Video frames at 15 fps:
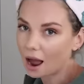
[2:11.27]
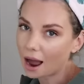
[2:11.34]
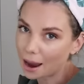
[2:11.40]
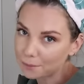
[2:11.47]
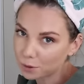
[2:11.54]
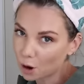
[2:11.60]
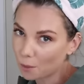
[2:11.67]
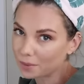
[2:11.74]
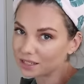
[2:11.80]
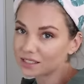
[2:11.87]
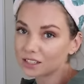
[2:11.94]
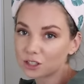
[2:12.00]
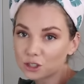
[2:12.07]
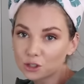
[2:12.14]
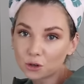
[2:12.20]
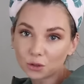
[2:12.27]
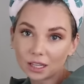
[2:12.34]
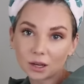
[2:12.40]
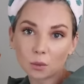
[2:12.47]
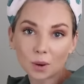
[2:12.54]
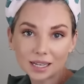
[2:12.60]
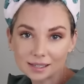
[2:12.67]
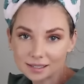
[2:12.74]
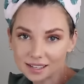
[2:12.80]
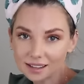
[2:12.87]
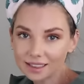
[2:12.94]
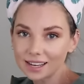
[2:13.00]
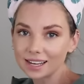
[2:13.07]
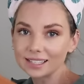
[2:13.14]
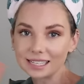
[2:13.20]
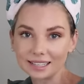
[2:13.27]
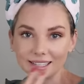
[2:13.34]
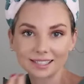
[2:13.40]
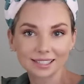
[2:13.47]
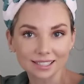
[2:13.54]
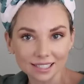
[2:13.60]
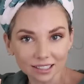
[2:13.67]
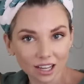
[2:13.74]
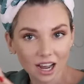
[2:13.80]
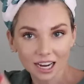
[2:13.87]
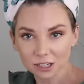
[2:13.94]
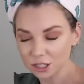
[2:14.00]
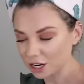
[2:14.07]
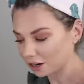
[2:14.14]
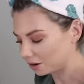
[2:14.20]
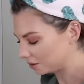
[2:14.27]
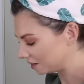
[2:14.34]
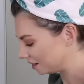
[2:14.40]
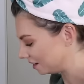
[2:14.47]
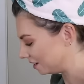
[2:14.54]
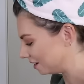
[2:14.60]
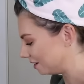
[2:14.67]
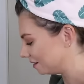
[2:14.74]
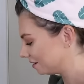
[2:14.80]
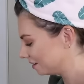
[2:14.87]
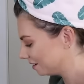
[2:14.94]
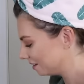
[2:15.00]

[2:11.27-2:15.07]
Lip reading: I promise, I just don't like wasting things and there's still eyeshadow in here.